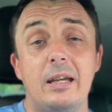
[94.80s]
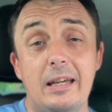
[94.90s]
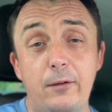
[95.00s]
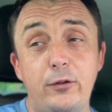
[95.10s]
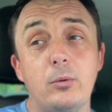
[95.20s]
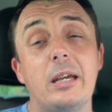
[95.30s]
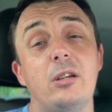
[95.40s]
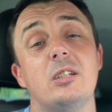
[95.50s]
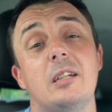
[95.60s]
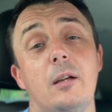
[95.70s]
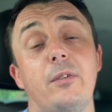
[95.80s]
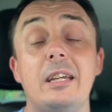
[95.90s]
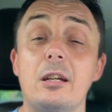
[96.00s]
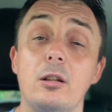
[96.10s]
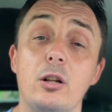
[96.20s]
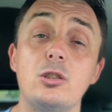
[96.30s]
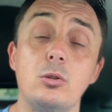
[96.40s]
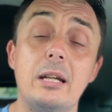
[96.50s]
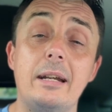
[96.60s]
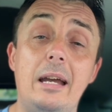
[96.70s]
If you get yourself an ecological
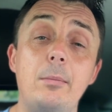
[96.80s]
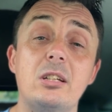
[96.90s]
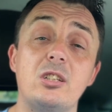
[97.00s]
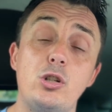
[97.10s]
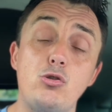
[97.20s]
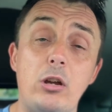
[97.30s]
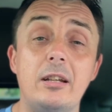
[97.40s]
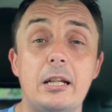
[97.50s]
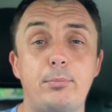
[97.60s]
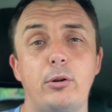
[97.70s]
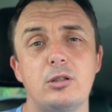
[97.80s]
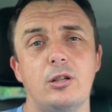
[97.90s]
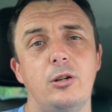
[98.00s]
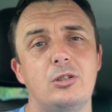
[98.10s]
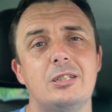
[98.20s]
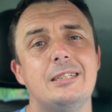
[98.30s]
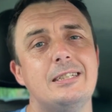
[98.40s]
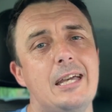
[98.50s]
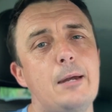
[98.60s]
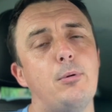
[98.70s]
dynamics, constraint-led approach coach,
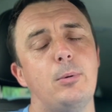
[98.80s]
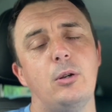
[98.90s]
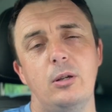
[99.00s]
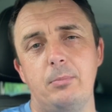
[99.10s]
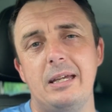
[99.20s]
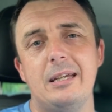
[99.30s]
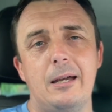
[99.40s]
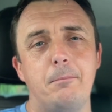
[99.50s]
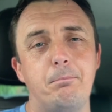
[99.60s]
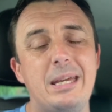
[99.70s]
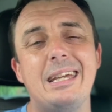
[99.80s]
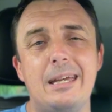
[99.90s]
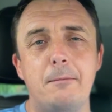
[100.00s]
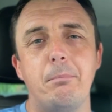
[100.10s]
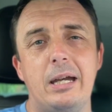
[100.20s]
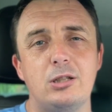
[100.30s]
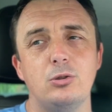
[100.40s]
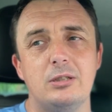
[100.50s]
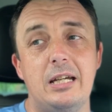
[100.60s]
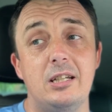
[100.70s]
they're probably going to make a bigger impact to
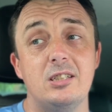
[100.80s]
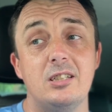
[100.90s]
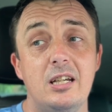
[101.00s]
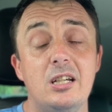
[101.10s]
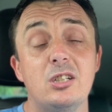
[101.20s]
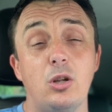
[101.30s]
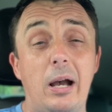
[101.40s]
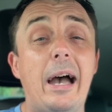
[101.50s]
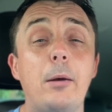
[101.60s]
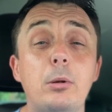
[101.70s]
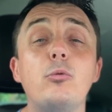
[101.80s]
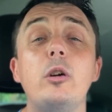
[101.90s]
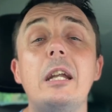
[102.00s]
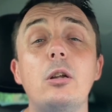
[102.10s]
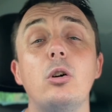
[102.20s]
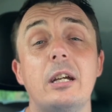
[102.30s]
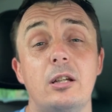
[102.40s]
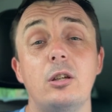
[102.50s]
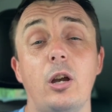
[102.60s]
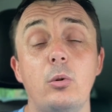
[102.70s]
your tennis. So I would really look at
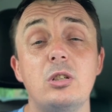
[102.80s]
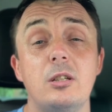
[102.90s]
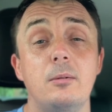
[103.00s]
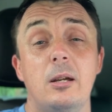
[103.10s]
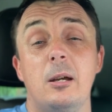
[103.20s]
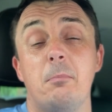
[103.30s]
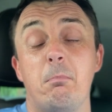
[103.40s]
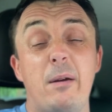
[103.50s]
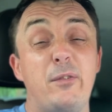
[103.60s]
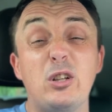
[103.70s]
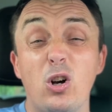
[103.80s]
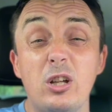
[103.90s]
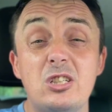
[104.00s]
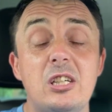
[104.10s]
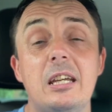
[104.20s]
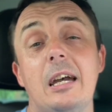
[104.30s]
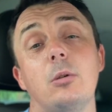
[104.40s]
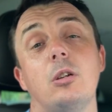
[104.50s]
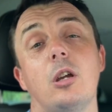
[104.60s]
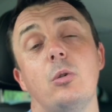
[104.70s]
the coaching methodology, how
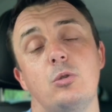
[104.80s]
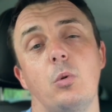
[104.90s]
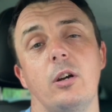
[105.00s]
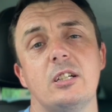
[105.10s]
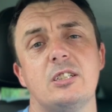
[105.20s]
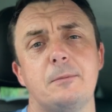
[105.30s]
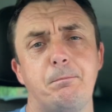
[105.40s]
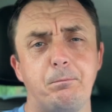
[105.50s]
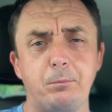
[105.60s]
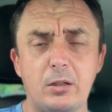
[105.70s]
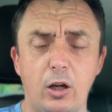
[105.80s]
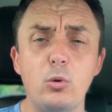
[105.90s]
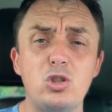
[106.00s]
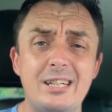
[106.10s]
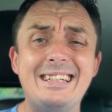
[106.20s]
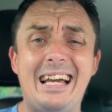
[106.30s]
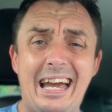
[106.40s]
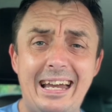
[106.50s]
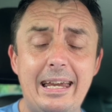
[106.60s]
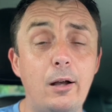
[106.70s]
the coach works. Coaching
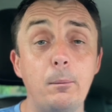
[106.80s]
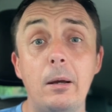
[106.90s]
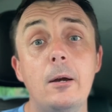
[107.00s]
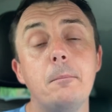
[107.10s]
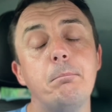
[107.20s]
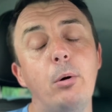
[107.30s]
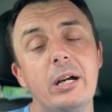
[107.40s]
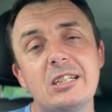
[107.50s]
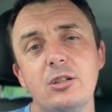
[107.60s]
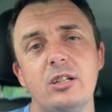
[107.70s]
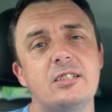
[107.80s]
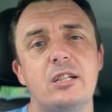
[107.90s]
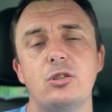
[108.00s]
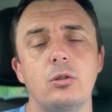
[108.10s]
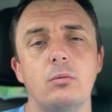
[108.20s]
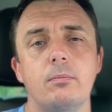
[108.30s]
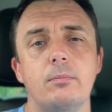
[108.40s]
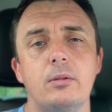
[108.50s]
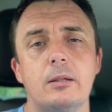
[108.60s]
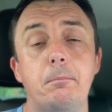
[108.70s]
can help, but it's not essential.
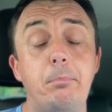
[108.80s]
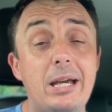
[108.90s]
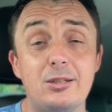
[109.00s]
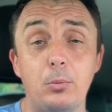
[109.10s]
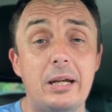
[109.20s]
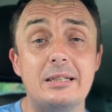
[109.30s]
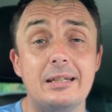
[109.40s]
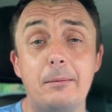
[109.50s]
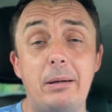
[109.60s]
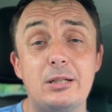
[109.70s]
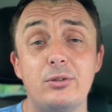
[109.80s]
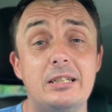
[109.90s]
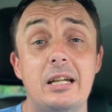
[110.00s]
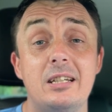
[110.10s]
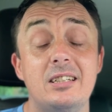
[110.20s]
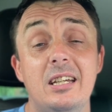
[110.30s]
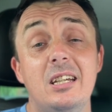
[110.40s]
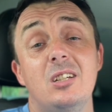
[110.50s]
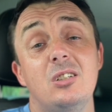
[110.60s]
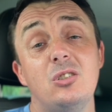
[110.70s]
The best way to get better at tennis,
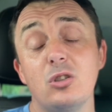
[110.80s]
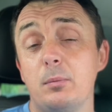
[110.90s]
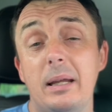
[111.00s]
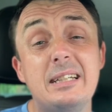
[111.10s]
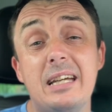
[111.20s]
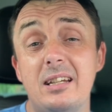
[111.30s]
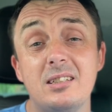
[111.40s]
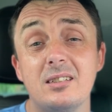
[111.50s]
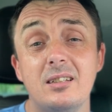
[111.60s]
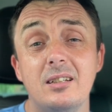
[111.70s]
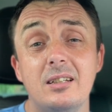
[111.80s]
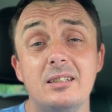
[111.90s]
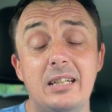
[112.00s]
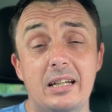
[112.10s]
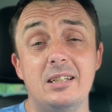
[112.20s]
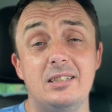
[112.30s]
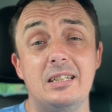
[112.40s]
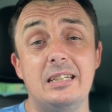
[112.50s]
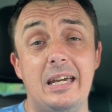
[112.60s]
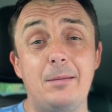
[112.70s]
just play tennis. Tennis is a
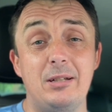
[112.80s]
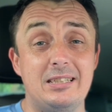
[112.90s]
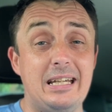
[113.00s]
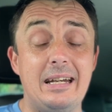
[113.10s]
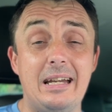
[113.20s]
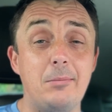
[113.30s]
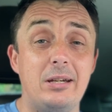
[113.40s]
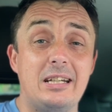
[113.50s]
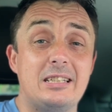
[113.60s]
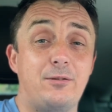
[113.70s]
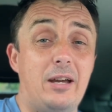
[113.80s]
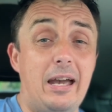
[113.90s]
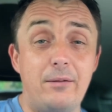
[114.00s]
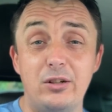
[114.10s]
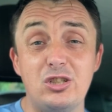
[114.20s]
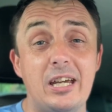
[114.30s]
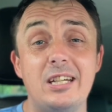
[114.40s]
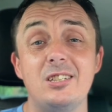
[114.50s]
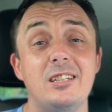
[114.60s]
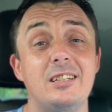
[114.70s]
game that's dynamic. It's forever
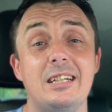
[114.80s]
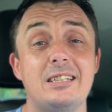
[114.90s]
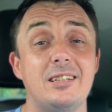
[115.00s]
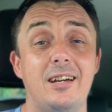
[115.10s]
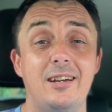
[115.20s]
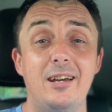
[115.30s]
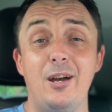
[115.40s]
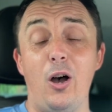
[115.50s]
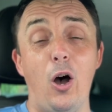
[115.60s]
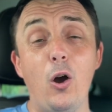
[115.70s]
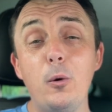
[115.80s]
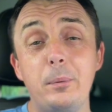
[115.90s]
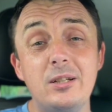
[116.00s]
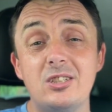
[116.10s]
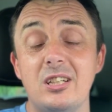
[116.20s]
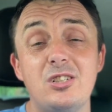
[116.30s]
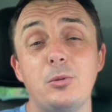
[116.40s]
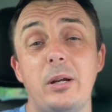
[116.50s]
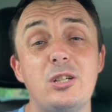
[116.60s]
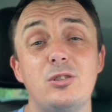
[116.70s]
changing. It's a open
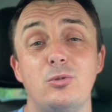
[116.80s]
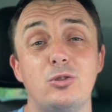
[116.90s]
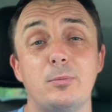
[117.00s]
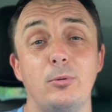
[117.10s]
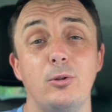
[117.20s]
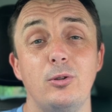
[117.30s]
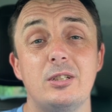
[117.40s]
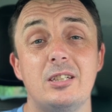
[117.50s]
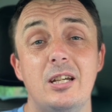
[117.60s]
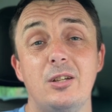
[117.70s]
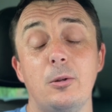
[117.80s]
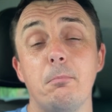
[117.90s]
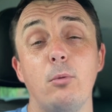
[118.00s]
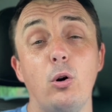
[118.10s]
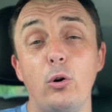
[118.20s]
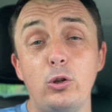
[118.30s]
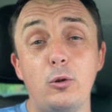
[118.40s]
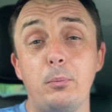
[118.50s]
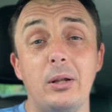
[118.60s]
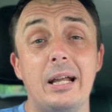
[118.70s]
situational sport. The more you
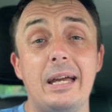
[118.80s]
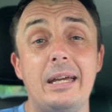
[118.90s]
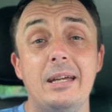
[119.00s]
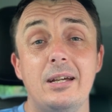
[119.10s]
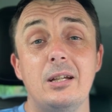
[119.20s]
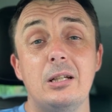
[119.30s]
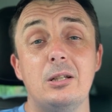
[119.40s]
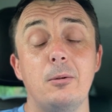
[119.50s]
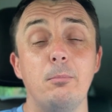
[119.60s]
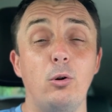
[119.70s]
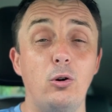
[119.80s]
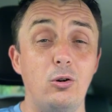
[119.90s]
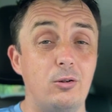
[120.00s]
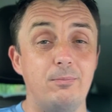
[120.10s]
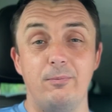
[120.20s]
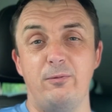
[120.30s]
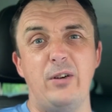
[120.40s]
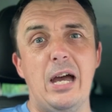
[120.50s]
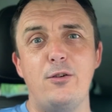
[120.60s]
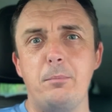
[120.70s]
play, the more
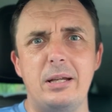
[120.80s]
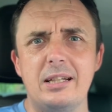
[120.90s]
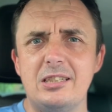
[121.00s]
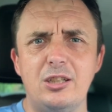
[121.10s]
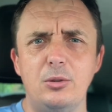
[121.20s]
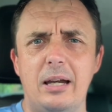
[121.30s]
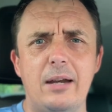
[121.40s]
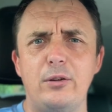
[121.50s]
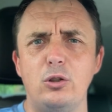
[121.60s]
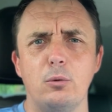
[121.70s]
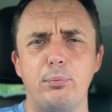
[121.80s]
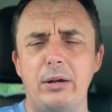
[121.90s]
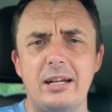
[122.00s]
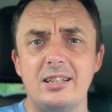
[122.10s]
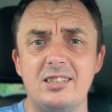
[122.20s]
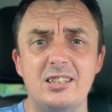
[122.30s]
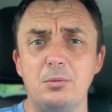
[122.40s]
variability you have in your practices